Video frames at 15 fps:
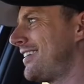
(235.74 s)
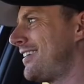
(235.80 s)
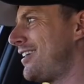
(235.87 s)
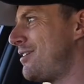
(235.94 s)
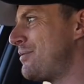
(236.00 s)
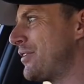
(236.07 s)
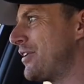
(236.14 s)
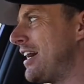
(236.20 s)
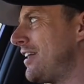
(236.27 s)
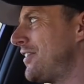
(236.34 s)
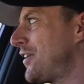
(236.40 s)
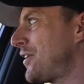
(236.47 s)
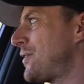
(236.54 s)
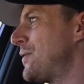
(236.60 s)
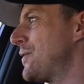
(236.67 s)
come around
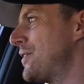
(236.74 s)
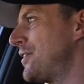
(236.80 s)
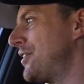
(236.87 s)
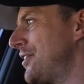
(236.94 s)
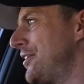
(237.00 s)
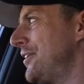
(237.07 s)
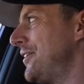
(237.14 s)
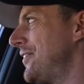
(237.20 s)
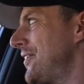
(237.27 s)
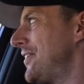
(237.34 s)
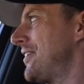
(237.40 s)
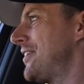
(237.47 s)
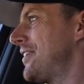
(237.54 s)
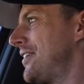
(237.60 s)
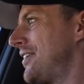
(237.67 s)
the corner,
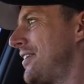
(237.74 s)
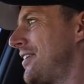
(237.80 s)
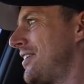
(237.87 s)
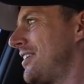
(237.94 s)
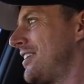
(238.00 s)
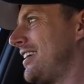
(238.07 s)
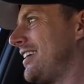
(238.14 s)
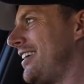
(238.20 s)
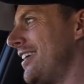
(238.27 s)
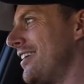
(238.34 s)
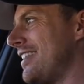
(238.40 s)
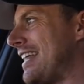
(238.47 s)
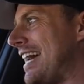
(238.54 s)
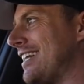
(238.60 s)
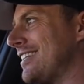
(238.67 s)

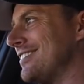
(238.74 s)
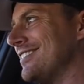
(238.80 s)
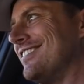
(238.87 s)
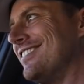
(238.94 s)
hear that.